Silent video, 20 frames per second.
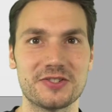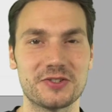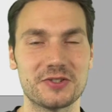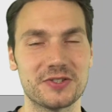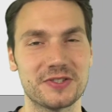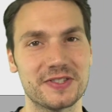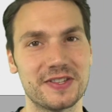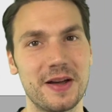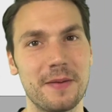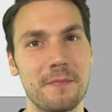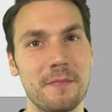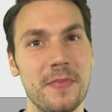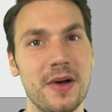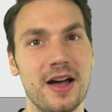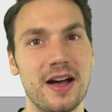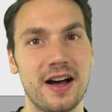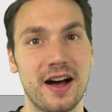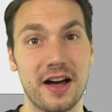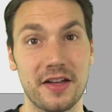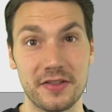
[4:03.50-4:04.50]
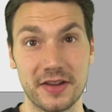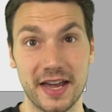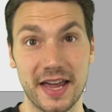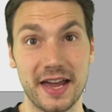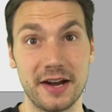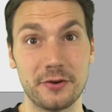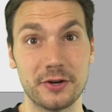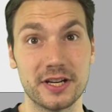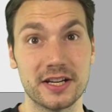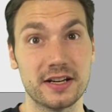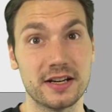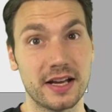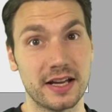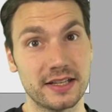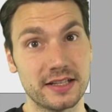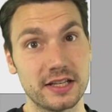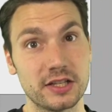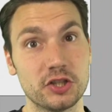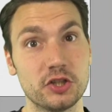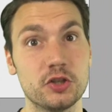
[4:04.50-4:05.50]
to some other area and
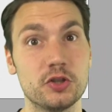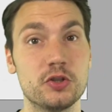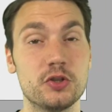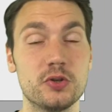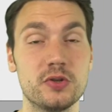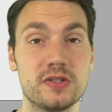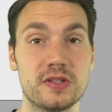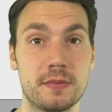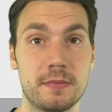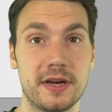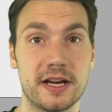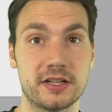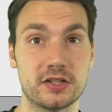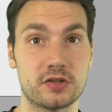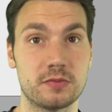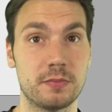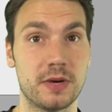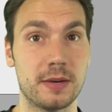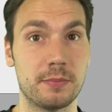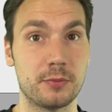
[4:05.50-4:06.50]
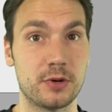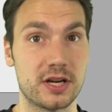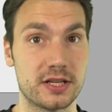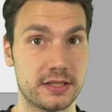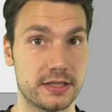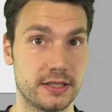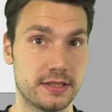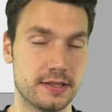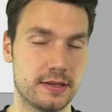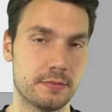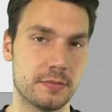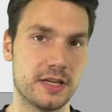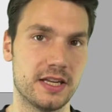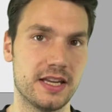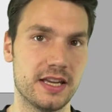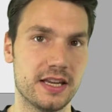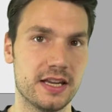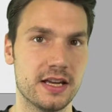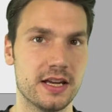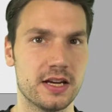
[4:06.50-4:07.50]
then you do some action by pressing some
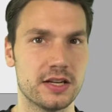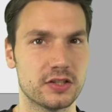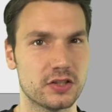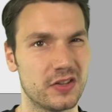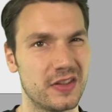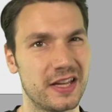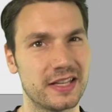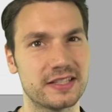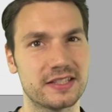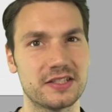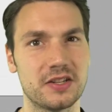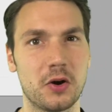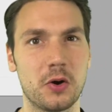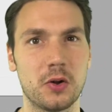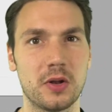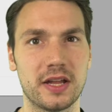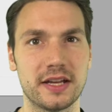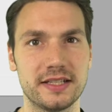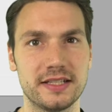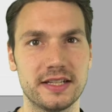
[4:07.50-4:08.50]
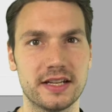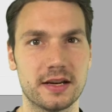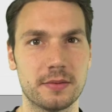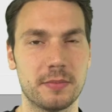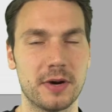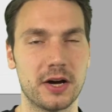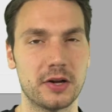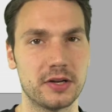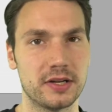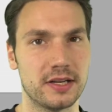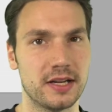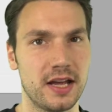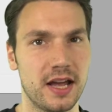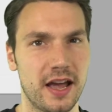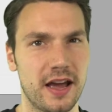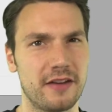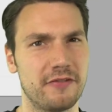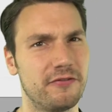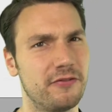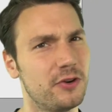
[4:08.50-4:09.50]
key. So that's the whole idea about it.
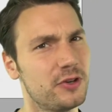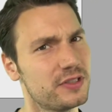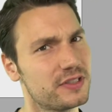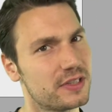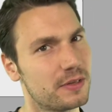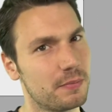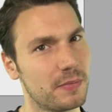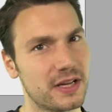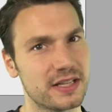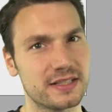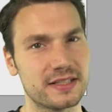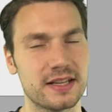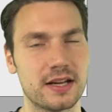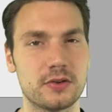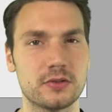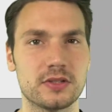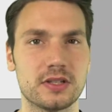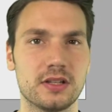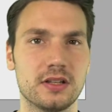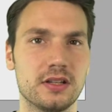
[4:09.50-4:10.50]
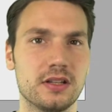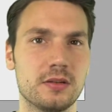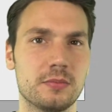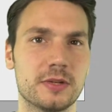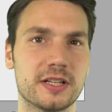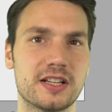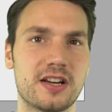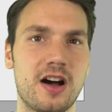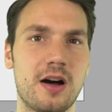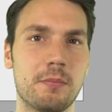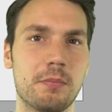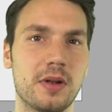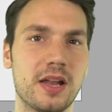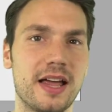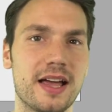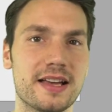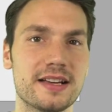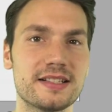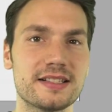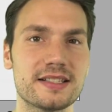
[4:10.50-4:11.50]
At first it might sound a little bit
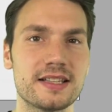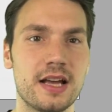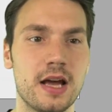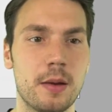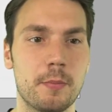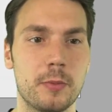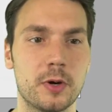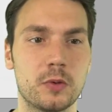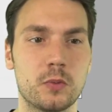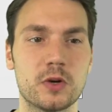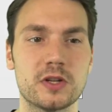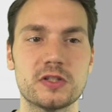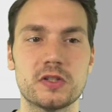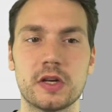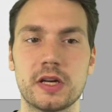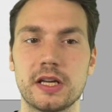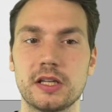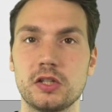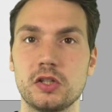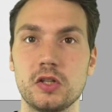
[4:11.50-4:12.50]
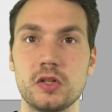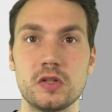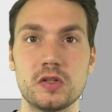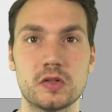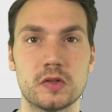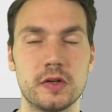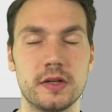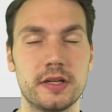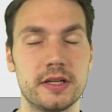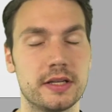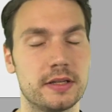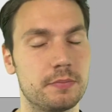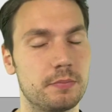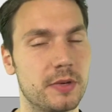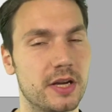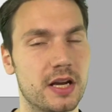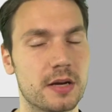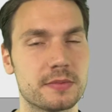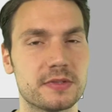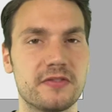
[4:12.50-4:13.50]
complex, but once you get used to it, it
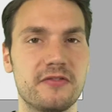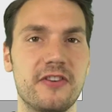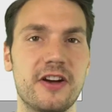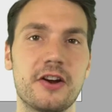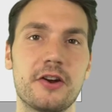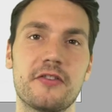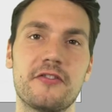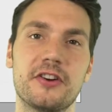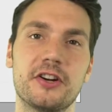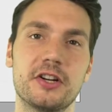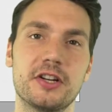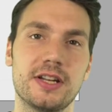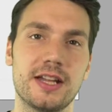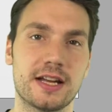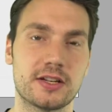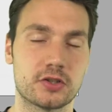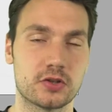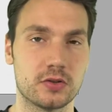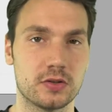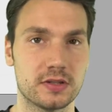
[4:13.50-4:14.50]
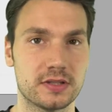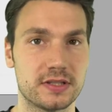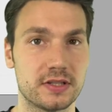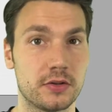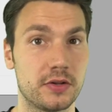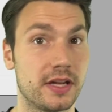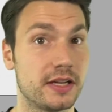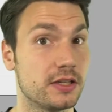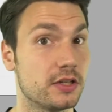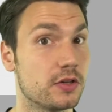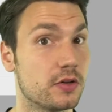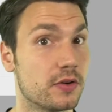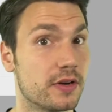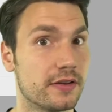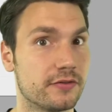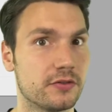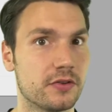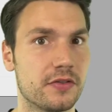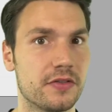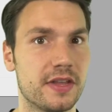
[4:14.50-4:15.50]
becomes very, very natural so that you don't
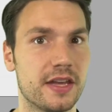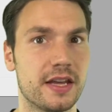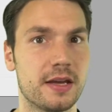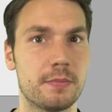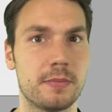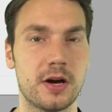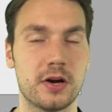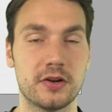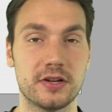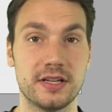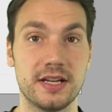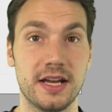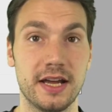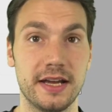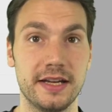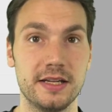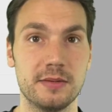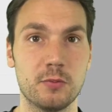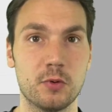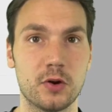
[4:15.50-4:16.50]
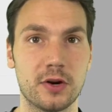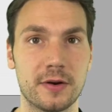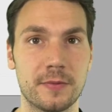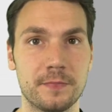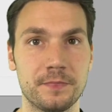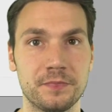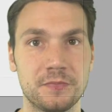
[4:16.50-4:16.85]
have to think about it anymore.